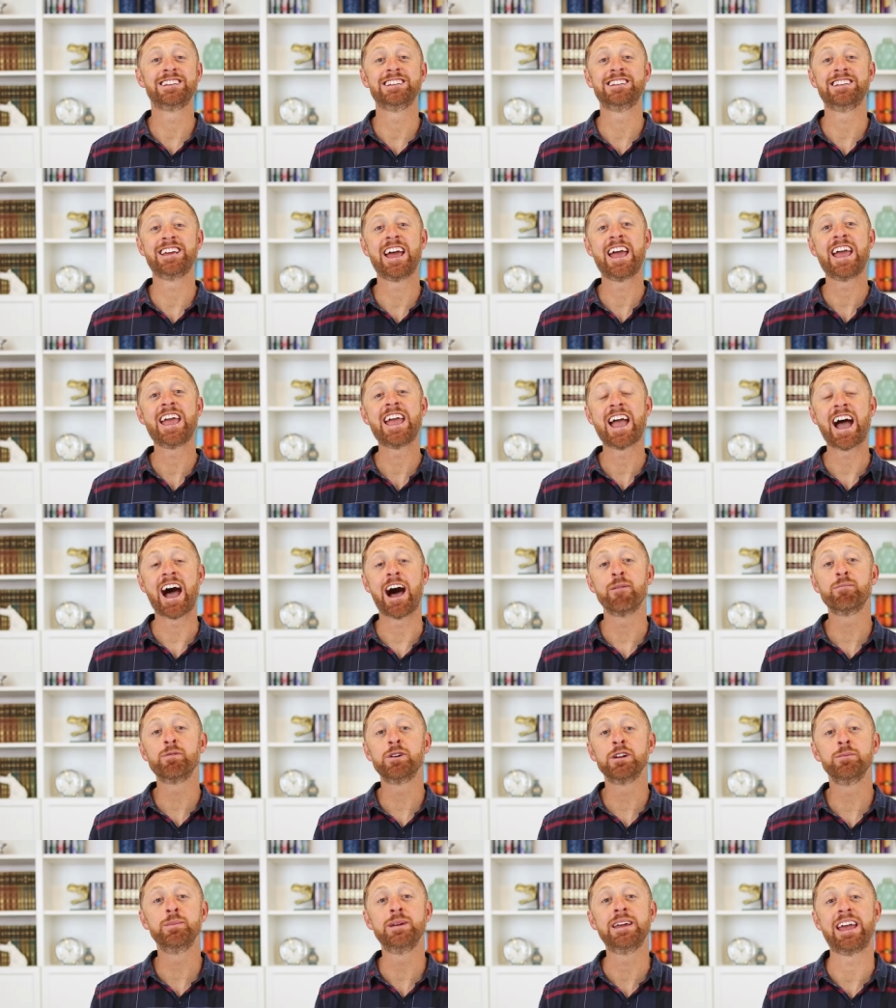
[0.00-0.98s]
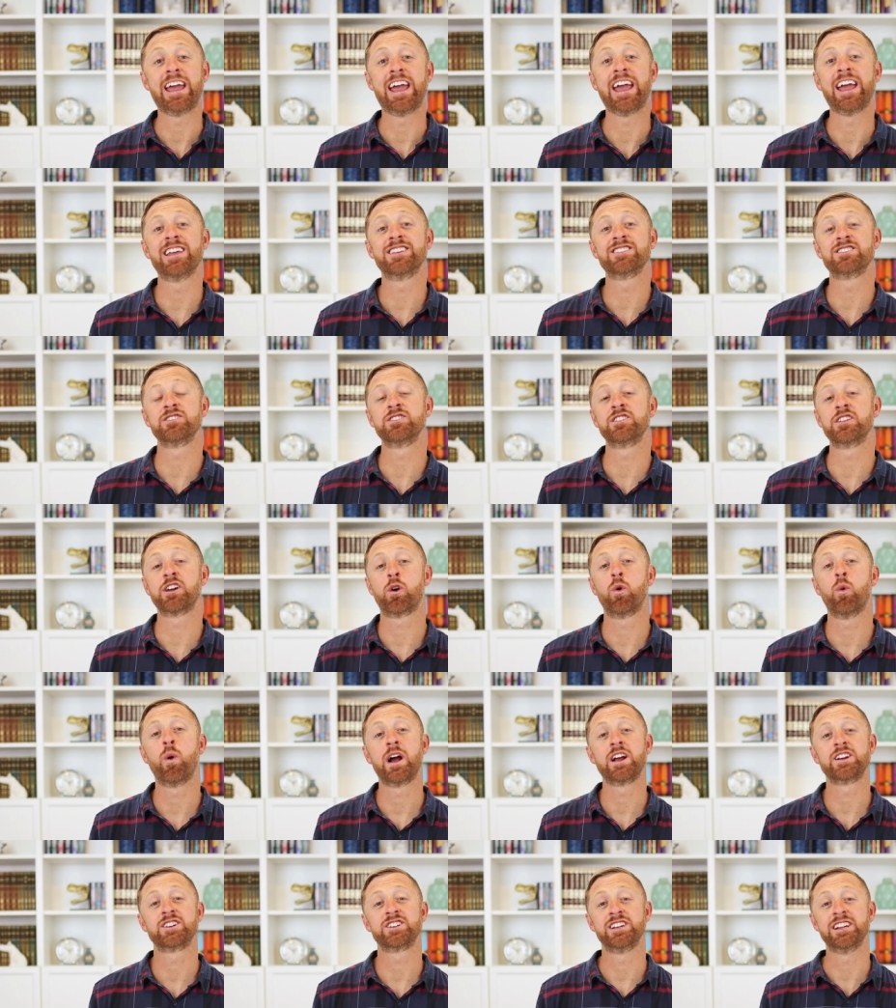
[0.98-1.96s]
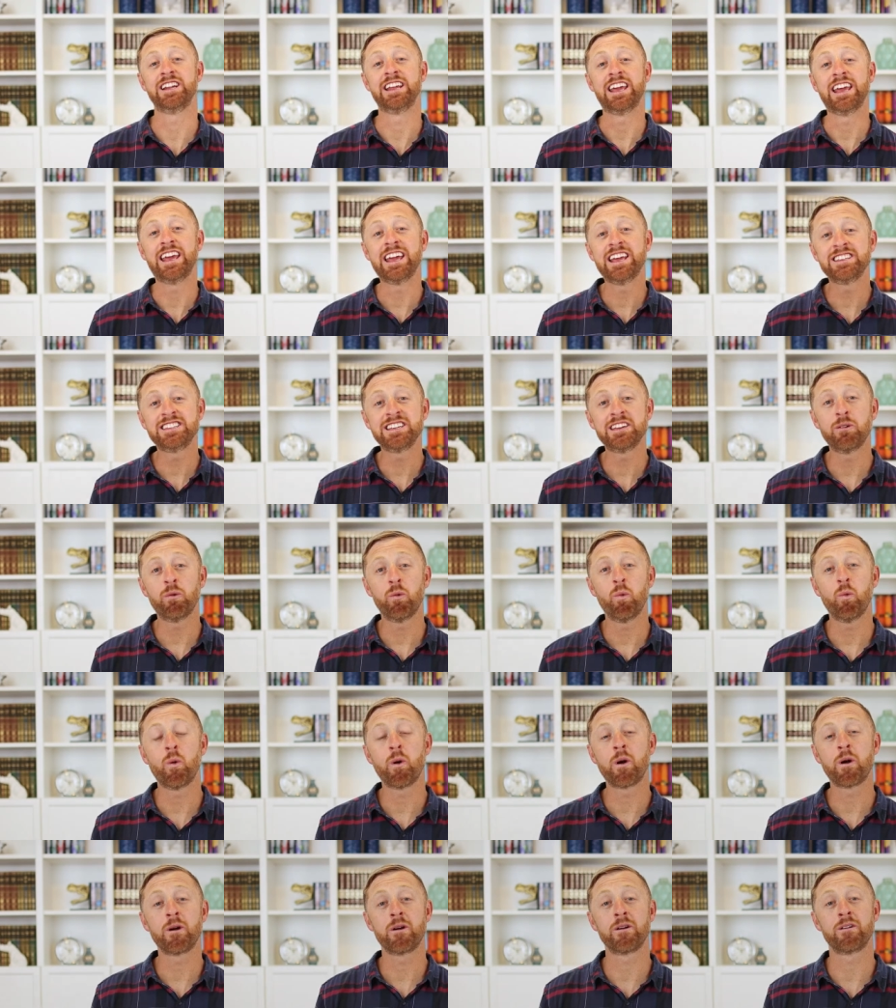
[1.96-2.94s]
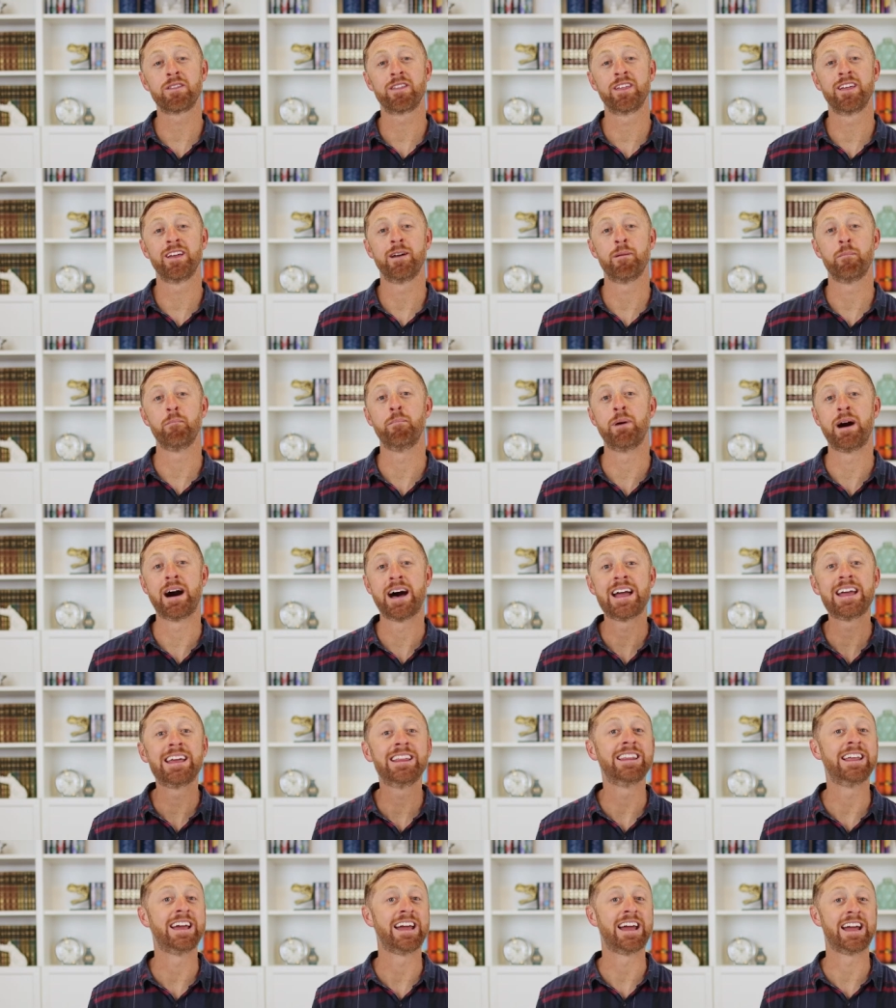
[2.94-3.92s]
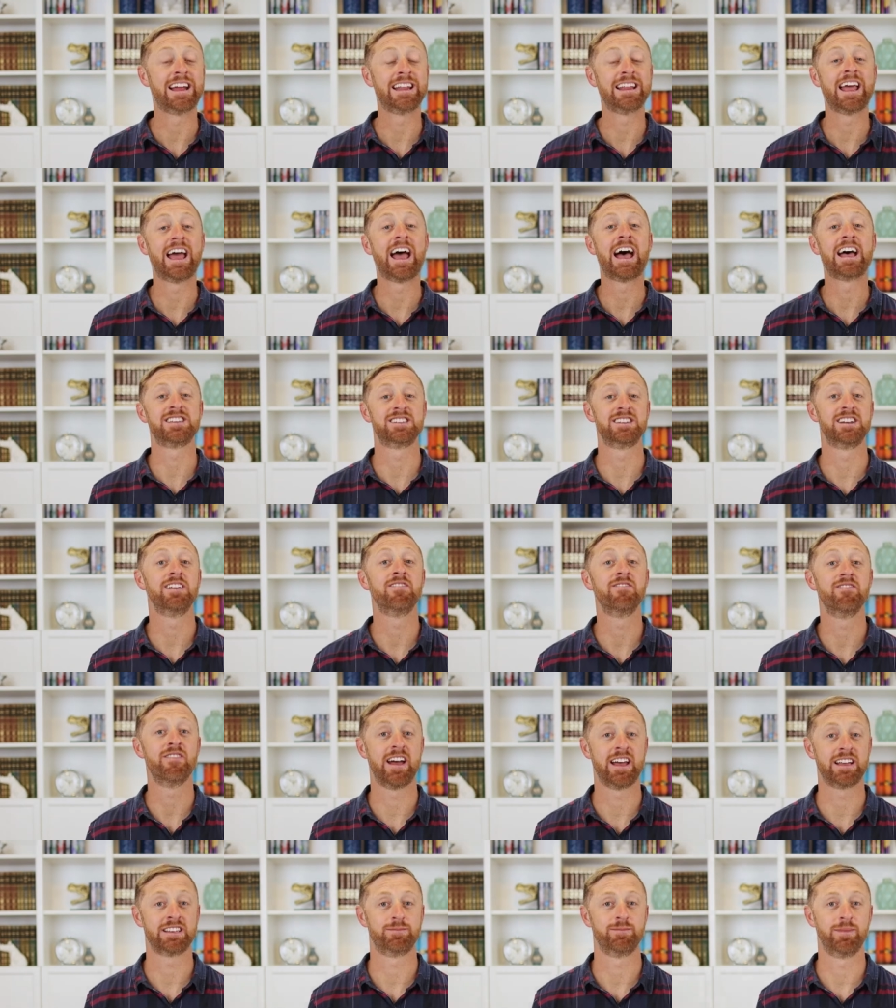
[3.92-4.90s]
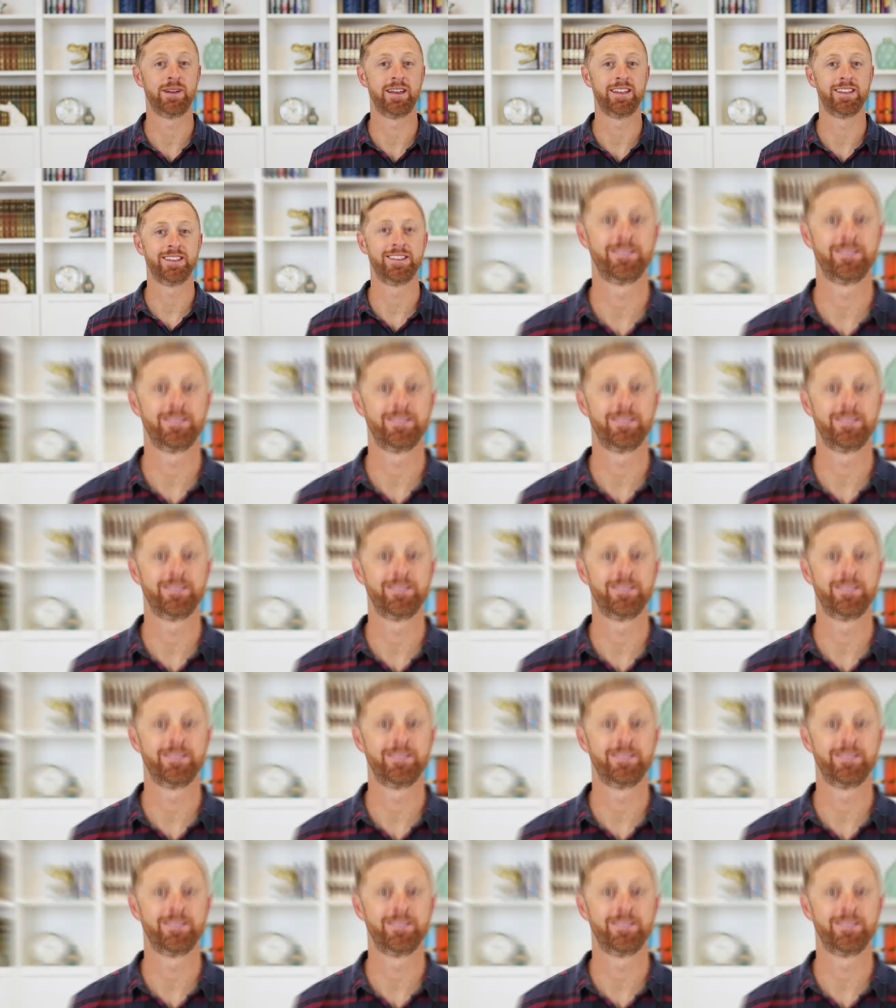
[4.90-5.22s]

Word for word: Today, I'm going to be answering the question, is it worth buying land as an investment?